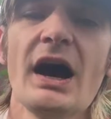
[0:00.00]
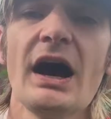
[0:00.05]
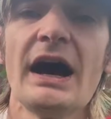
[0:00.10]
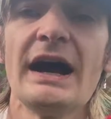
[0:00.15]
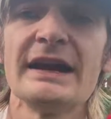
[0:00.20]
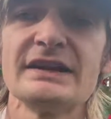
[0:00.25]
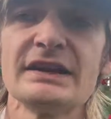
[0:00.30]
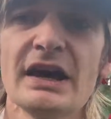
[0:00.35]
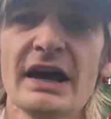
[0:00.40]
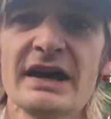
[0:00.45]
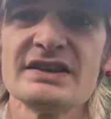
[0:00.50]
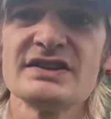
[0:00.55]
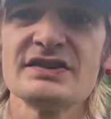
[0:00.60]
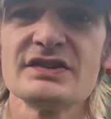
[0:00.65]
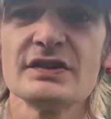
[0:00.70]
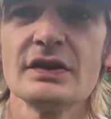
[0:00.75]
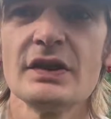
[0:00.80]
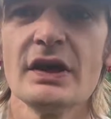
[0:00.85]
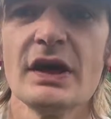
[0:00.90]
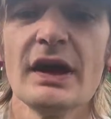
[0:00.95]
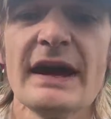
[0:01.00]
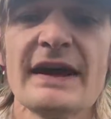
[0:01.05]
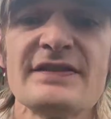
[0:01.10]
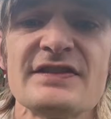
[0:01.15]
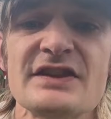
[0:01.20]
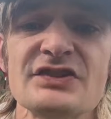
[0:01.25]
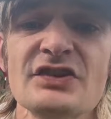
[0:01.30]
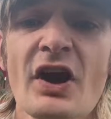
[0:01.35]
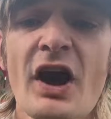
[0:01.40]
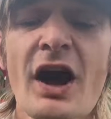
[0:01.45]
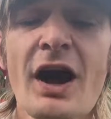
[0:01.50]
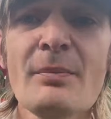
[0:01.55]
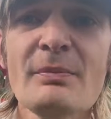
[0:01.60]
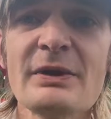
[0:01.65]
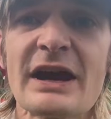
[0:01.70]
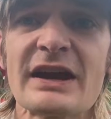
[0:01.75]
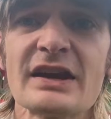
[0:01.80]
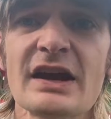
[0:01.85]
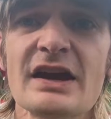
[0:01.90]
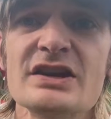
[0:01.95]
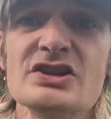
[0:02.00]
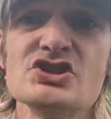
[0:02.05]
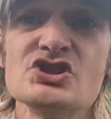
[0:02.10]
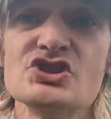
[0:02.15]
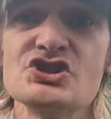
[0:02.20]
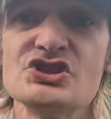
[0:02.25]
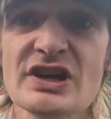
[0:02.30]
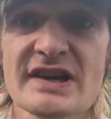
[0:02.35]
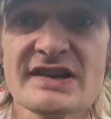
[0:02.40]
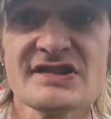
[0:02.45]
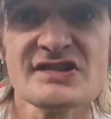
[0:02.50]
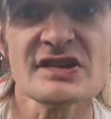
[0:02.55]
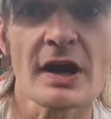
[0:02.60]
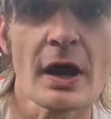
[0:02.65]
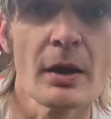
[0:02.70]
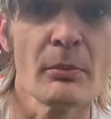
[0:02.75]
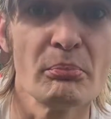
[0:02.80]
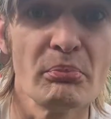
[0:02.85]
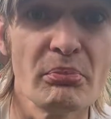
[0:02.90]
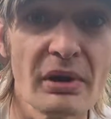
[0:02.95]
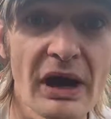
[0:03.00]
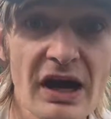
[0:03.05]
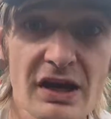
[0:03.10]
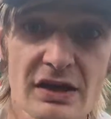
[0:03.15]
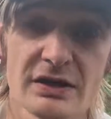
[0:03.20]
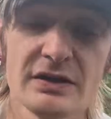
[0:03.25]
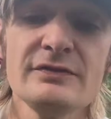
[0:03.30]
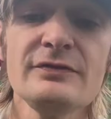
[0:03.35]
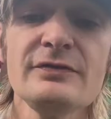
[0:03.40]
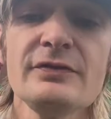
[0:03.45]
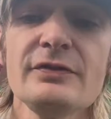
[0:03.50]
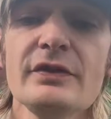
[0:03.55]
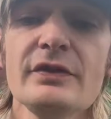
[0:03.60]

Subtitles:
I cut at the top, I cut just above